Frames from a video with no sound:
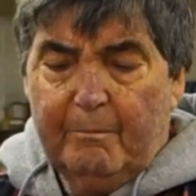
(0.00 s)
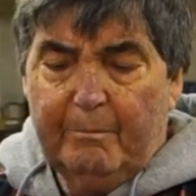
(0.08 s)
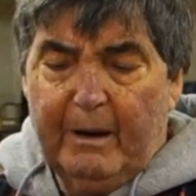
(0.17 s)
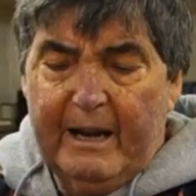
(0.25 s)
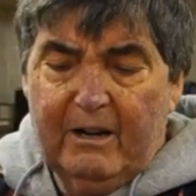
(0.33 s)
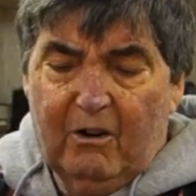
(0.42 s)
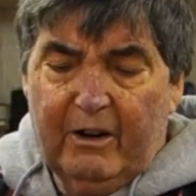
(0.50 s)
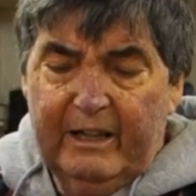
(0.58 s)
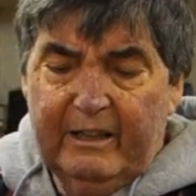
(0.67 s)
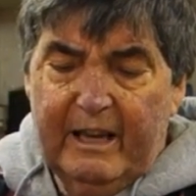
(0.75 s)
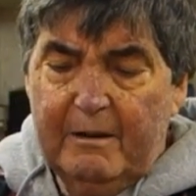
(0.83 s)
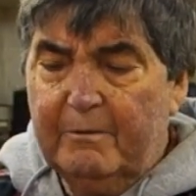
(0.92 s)
Blade
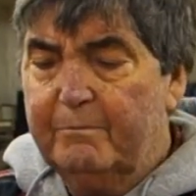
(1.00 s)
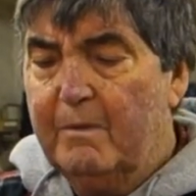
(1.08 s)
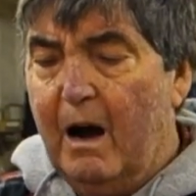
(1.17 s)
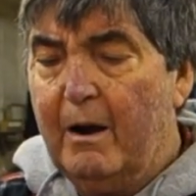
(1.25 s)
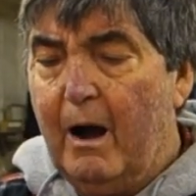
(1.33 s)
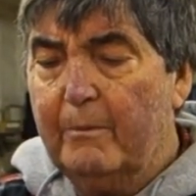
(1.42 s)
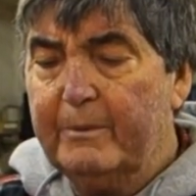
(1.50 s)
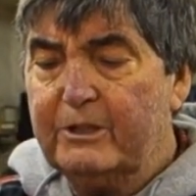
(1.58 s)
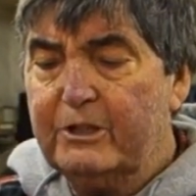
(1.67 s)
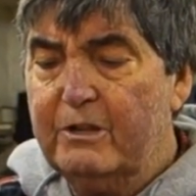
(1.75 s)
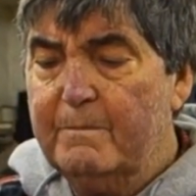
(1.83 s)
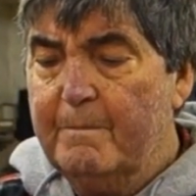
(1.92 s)
locking thing, I would
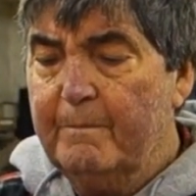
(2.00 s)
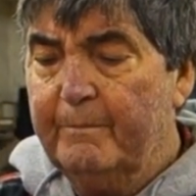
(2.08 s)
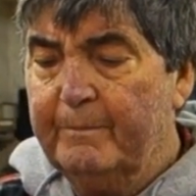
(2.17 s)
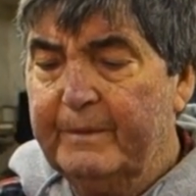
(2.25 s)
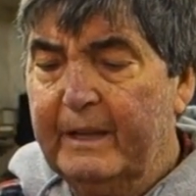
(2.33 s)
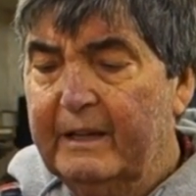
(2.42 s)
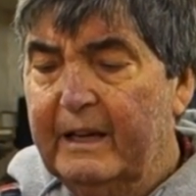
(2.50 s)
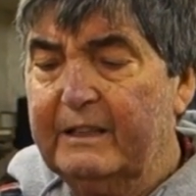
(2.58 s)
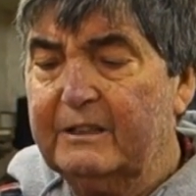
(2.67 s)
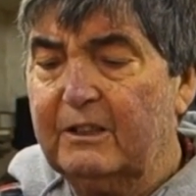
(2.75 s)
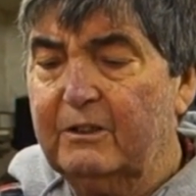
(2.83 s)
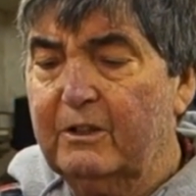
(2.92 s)
assume,
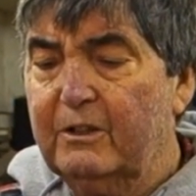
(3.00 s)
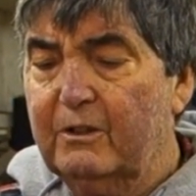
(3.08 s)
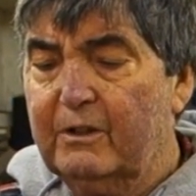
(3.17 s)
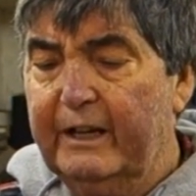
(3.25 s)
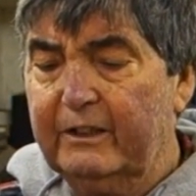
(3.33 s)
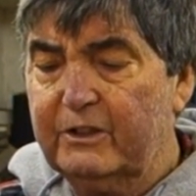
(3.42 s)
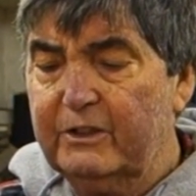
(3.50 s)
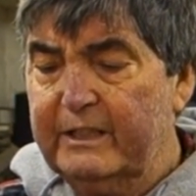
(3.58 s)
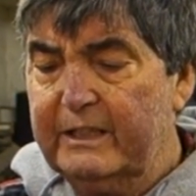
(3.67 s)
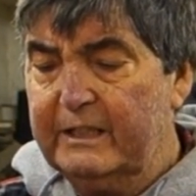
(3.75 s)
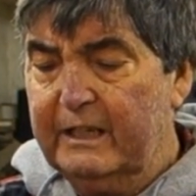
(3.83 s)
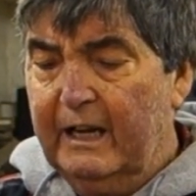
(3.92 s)
so that you can undo
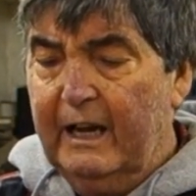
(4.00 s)
it.